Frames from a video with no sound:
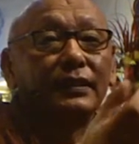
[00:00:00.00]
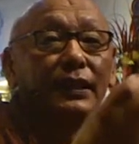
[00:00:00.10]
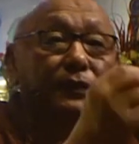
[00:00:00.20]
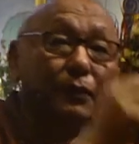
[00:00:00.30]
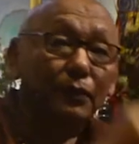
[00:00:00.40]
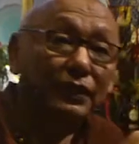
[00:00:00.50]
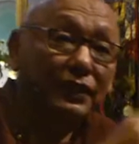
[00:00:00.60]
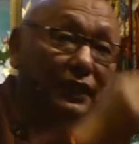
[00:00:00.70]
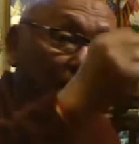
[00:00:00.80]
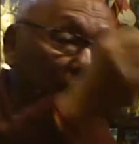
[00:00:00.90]
if you
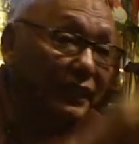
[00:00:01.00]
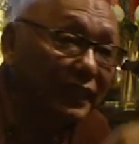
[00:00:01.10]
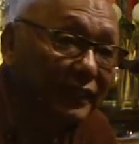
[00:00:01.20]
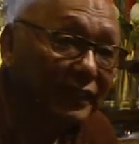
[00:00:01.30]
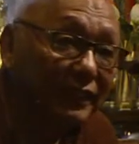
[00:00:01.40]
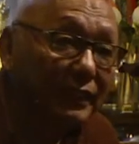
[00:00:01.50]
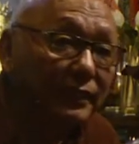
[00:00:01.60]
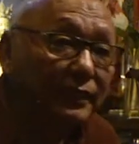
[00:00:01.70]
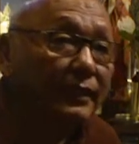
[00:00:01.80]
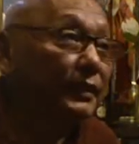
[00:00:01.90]
reject inherent
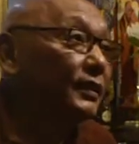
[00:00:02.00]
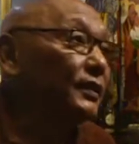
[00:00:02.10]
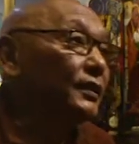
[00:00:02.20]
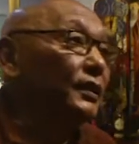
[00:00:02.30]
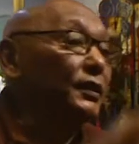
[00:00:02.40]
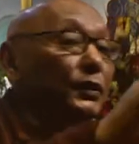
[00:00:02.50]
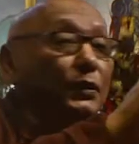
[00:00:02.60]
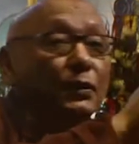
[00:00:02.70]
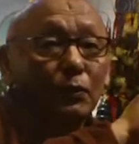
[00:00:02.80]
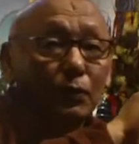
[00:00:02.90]
existence, then
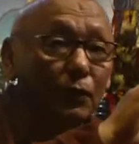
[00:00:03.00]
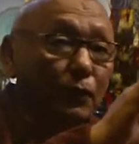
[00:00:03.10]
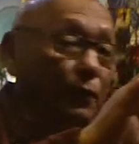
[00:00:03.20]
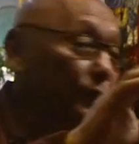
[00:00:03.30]
no